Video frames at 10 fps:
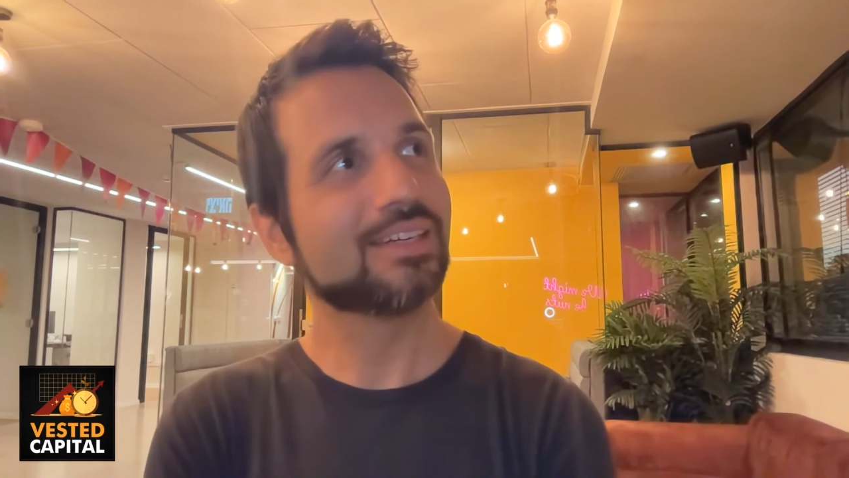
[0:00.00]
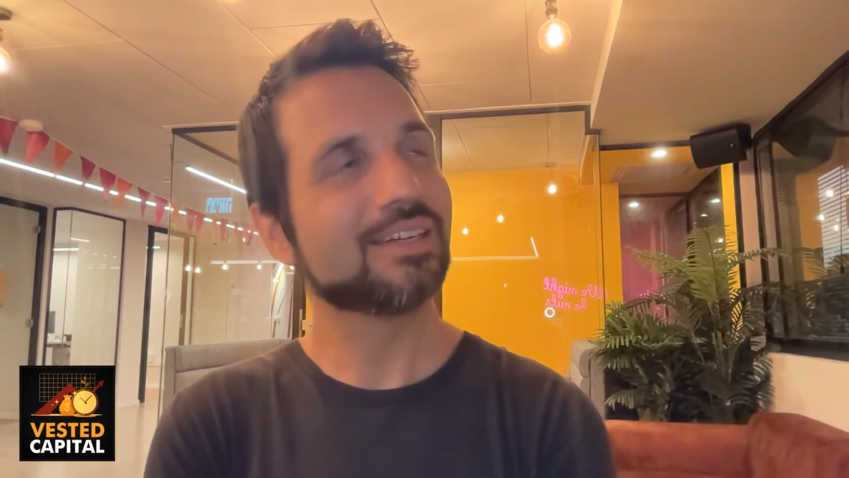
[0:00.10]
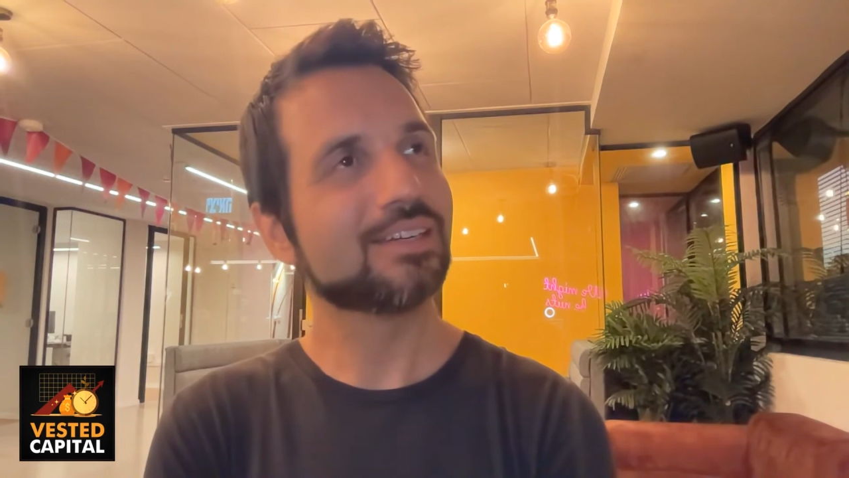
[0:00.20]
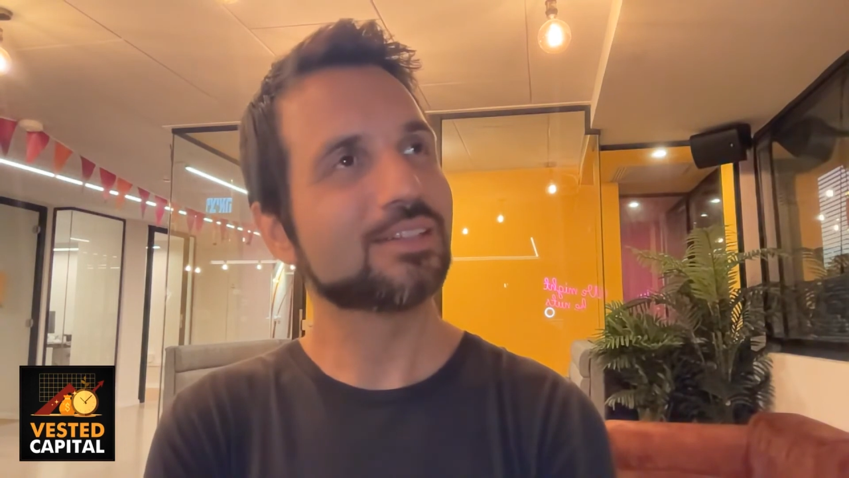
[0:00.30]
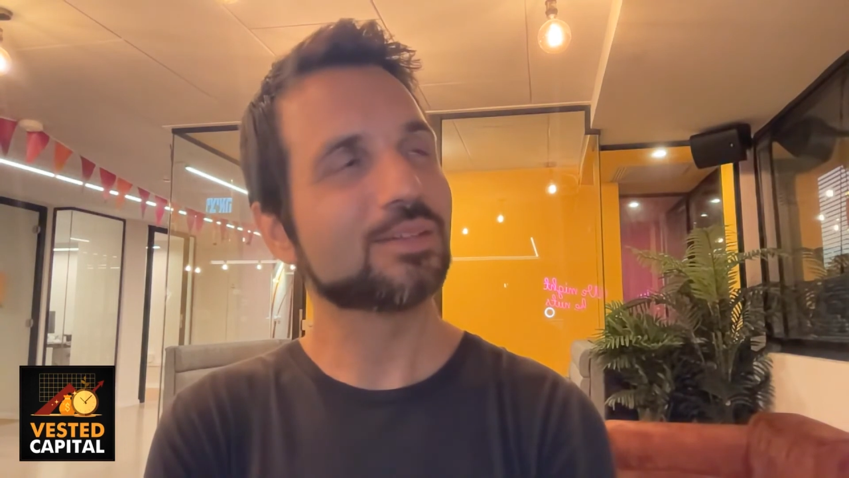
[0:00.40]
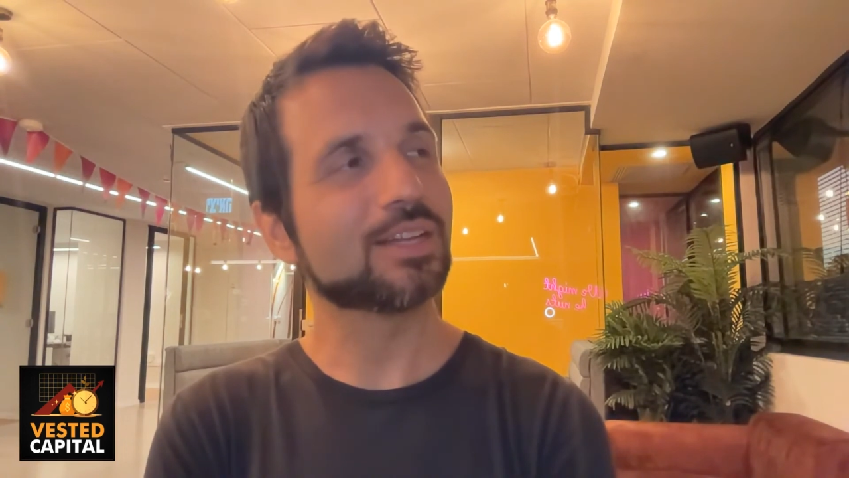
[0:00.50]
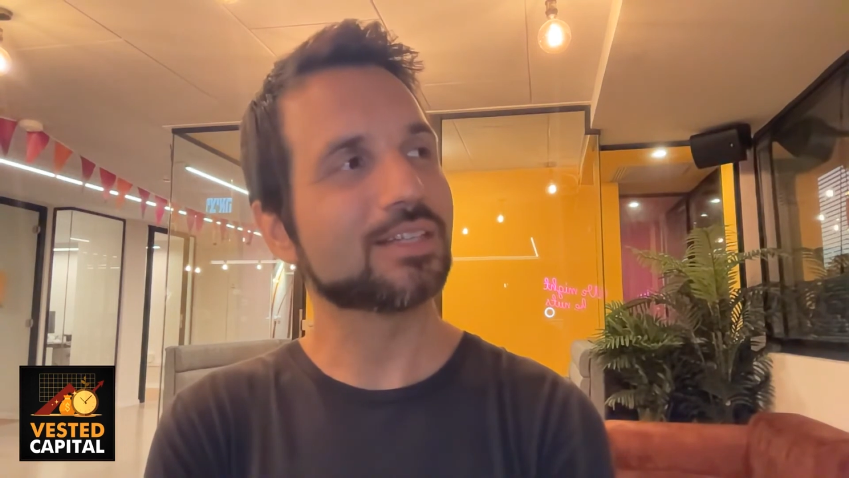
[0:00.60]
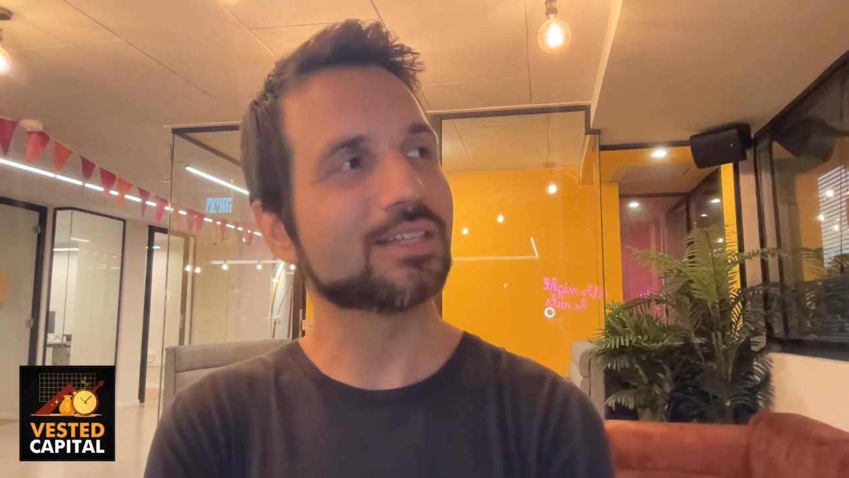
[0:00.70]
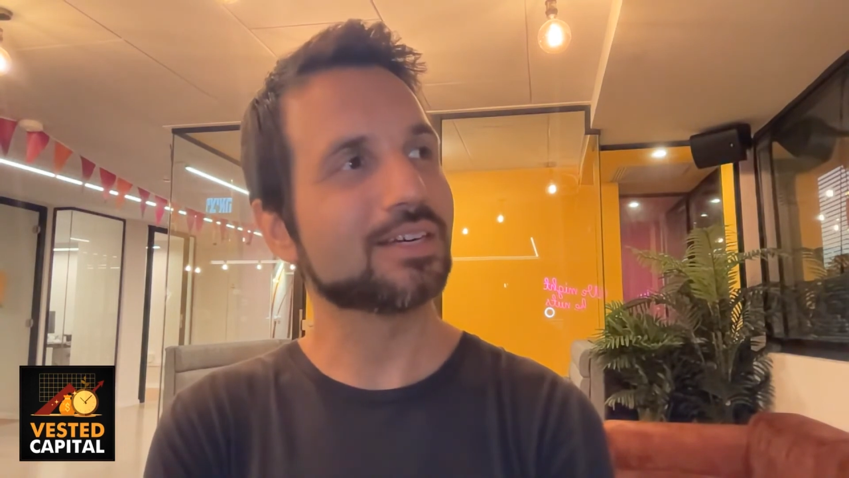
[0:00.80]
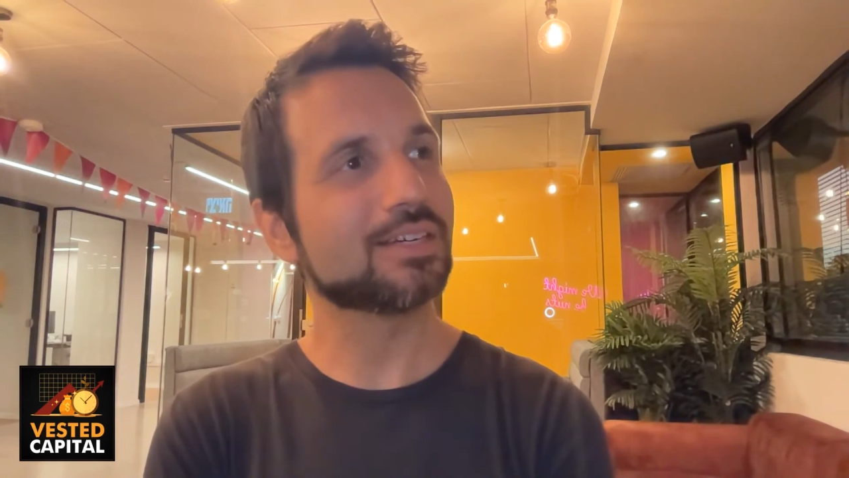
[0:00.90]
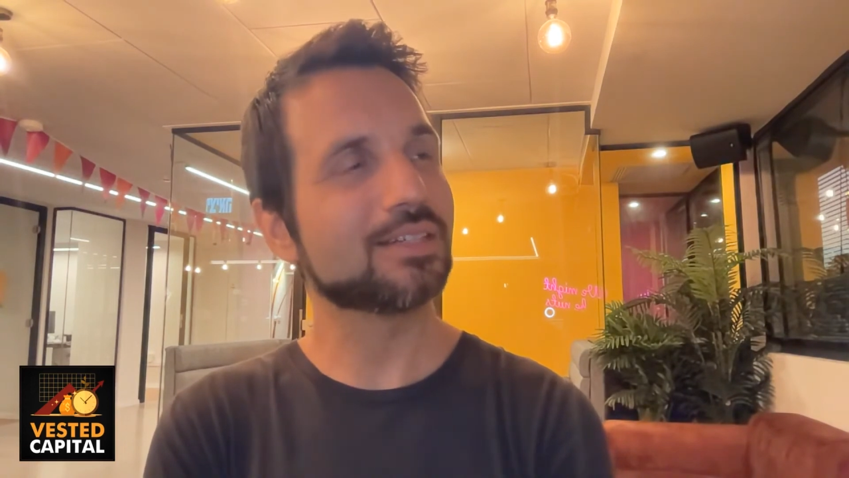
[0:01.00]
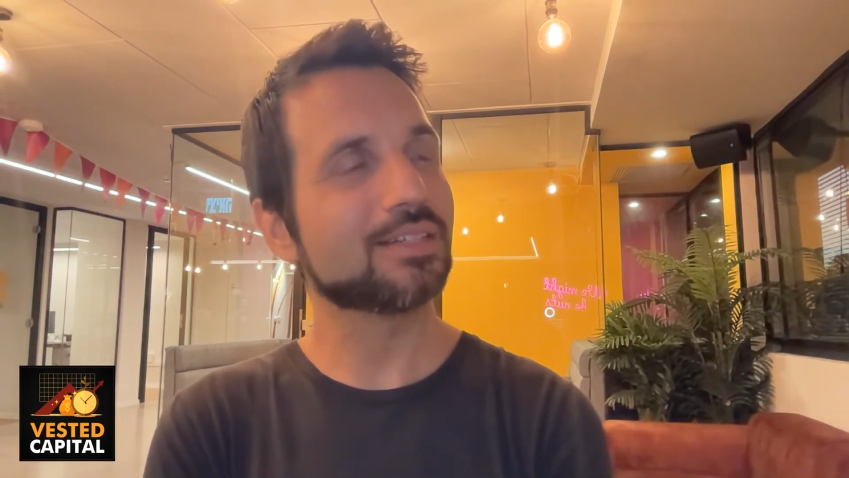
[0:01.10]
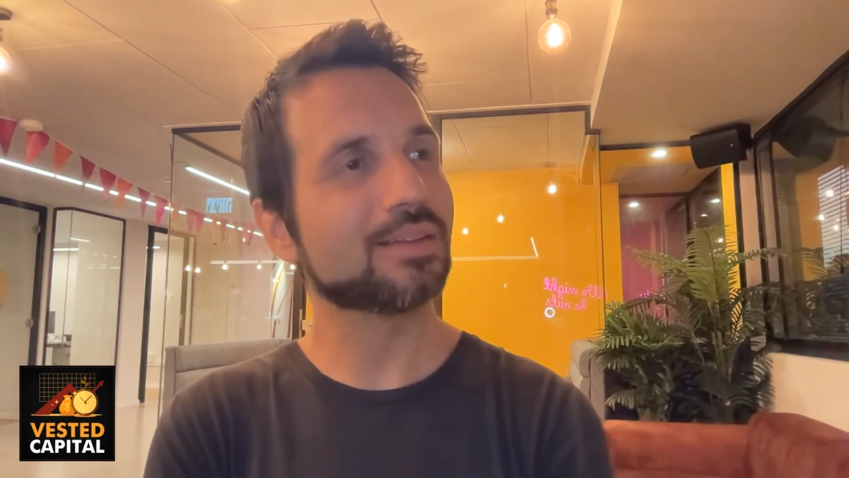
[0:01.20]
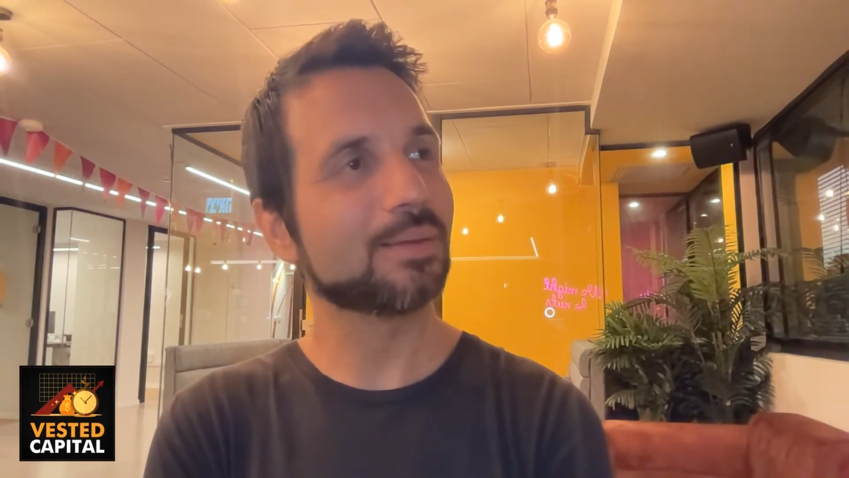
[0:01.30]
So that's nice.